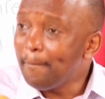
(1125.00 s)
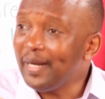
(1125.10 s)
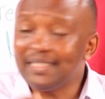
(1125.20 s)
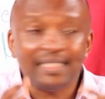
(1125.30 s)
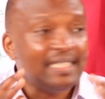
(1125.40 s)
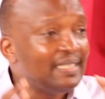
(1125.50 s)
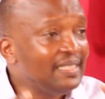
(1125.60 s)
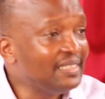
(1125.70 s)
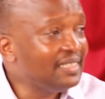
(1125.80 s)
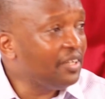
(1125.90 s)
but it
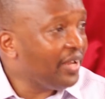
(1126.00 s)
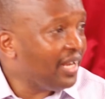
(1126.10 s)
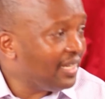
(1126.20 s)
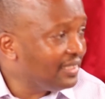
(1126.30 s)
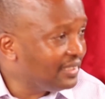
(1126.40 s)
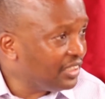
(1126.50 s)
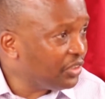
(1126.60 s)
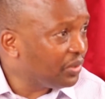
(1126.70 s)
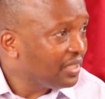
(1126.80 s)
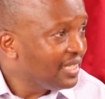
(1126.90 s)
is the
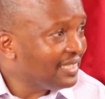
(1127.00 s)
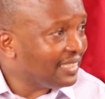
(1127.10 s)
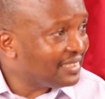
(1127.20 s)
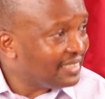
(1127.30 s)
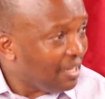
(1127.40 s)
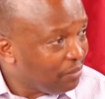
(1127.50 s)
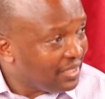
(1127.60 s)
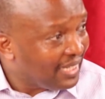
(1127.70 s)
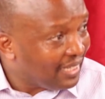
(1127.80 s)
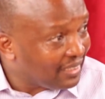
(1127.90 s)
realization that
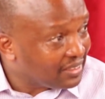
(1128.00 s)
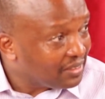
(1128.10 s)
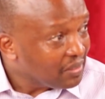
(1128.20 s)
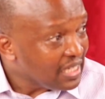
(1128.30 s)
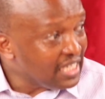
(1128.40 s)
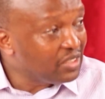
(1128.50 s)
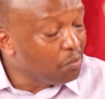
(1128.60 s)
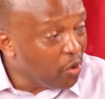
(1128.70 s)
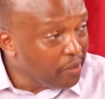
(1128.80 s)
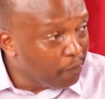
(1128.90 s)
something else is
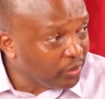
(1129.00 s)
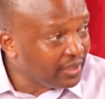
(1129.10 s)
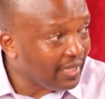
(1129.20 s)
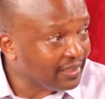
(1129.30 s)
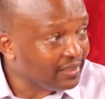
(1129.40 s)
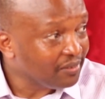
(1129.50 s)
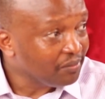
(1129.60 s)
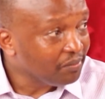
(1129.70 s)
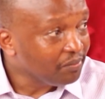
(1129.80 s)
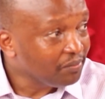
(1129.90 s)
more important.
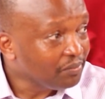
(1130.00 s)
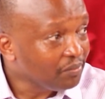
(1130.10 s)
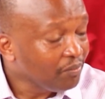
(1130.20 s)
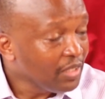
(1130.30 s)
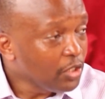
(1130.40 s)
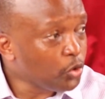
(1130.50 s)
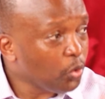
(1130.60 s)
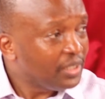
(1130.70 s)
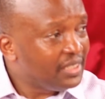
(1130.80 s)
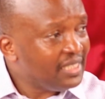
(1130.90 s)
So
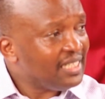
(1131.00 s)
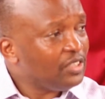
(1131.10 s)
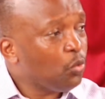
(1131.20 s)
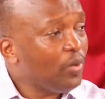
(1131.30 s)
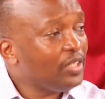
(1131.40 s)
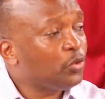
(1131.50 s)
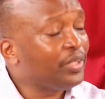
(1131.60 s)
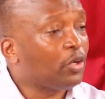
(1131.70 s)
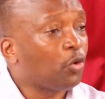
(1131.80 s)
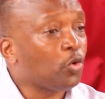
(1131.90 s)
Jesus went to
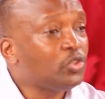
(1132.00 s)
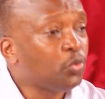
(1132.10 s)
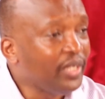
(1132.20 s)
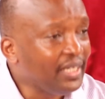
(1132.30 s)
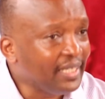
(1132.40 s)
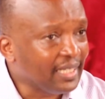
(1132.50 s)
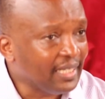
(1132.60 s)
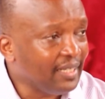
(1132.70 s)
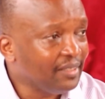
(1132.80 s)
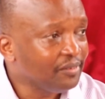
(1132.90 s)
the cross
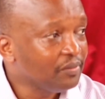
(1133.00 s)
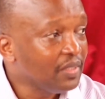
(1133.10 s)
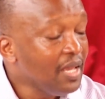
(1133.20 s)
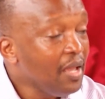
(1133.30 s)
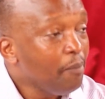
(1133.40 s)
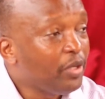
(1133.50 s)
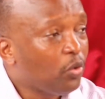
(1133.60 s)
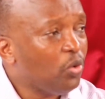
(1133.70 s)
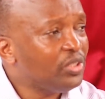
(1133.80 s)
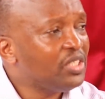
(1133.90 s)
willingly
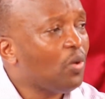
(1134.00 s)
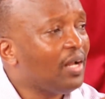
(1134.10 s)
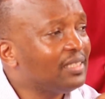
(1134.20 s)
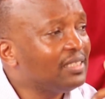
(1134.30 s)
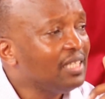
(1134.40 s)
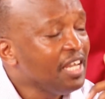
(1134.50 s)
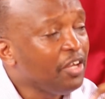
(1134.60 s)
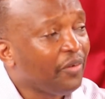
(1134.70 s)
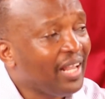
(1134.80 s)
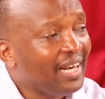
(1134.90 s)
because
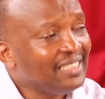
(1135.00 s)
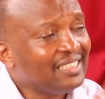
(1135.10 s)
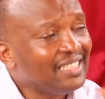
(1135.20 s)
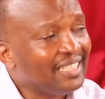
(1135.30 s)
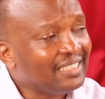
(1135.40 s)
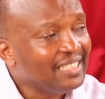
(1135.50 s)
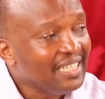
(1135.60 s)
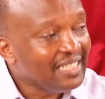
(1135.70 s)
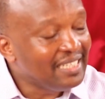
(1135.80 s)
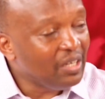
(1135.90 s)
he realized that
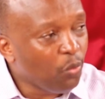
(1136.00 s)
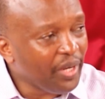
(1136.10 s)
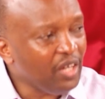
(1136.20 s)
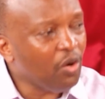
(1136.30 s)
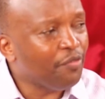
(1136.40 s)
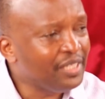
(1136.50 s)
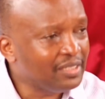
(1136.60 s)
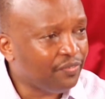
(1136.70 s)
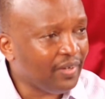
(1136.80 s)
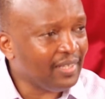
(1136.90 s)
the will of
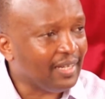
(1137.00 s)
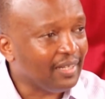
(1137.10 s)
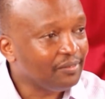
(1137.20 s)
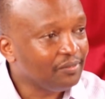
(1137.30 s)
his Father,